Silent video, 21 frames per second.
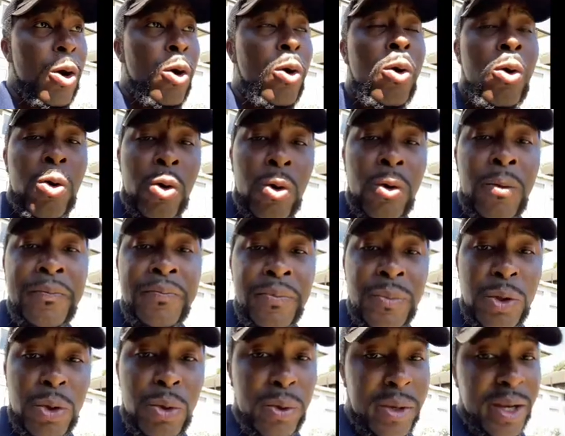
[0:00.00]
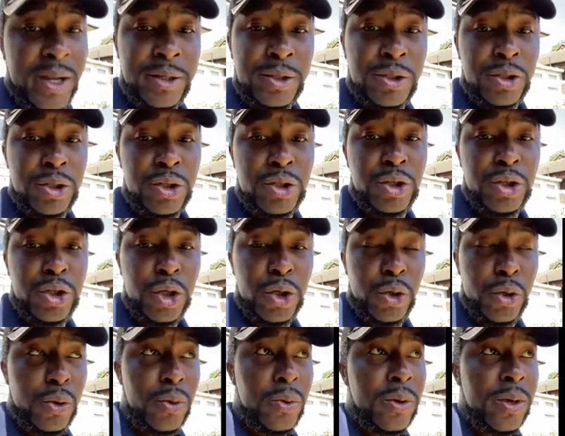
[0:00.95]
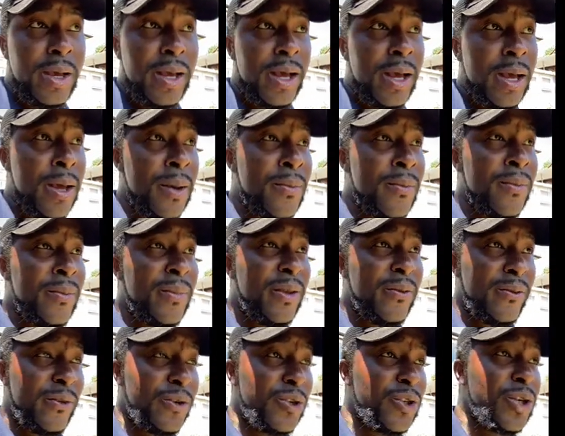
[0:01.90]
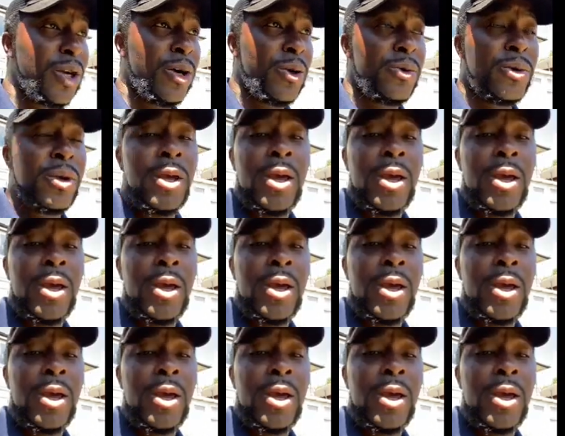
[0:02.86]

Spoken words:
or you can just do, if you're a child